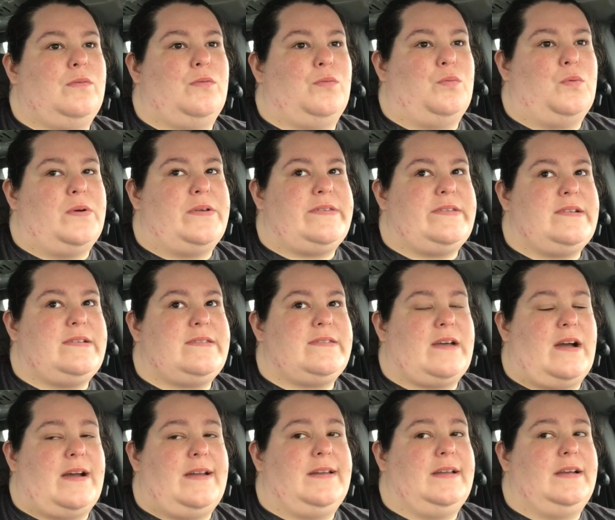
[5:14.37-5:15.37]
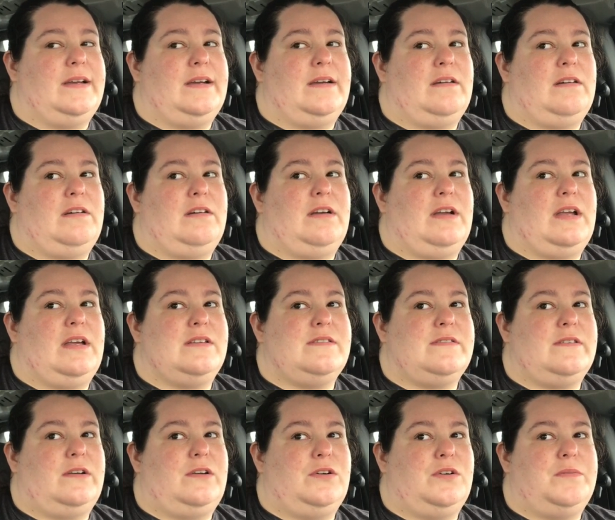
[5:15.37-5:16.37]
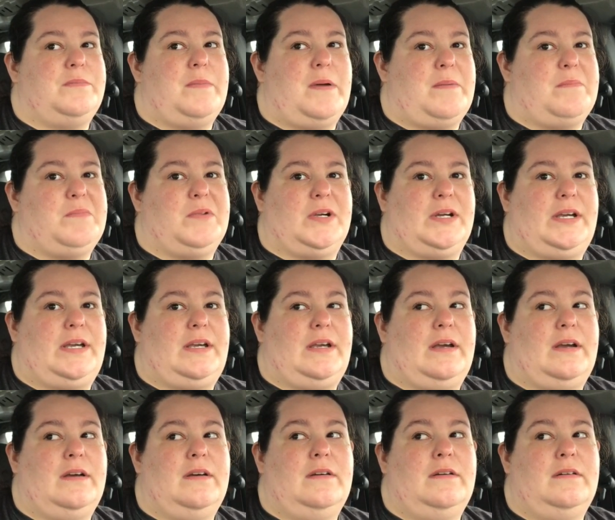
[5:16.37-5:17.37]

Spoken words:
was exciting and is a good memory.